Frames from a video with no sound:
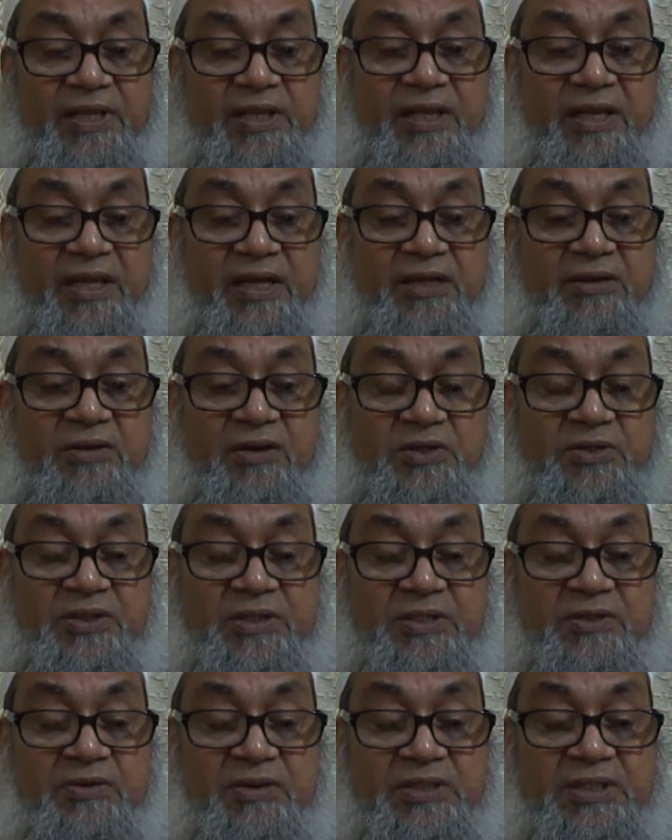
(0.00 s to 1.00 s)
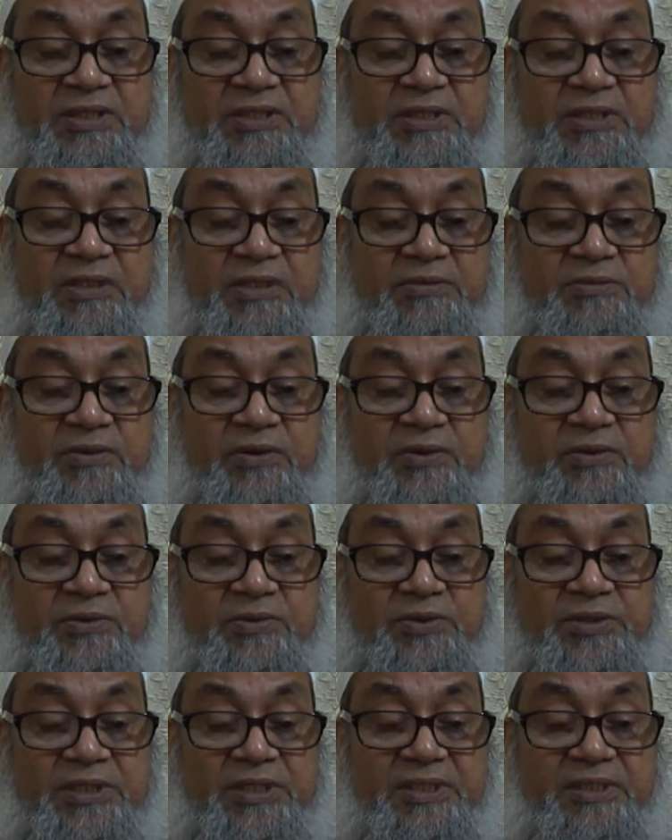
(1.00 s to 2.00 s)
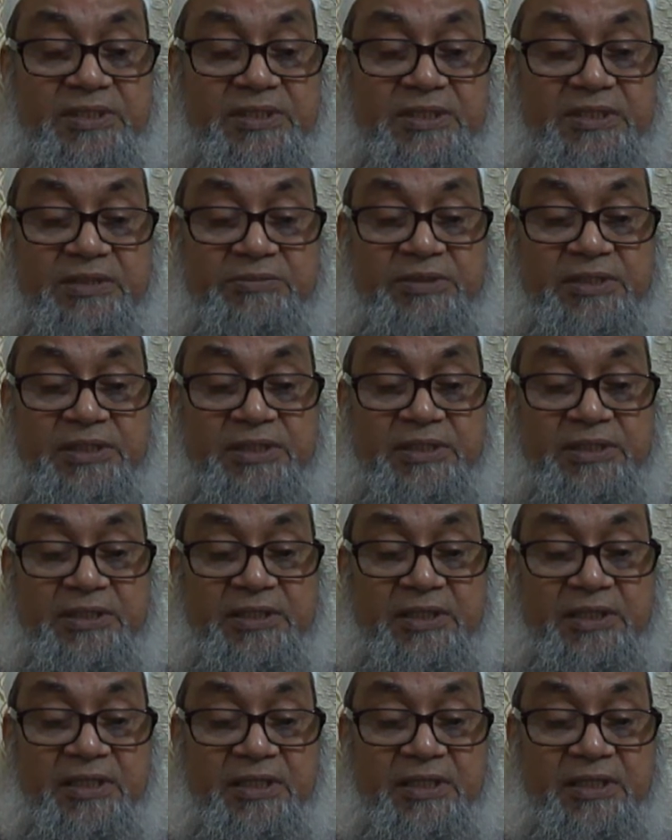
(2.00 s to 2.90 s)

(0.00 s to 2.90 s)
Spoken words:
And also it causes photosensitivity,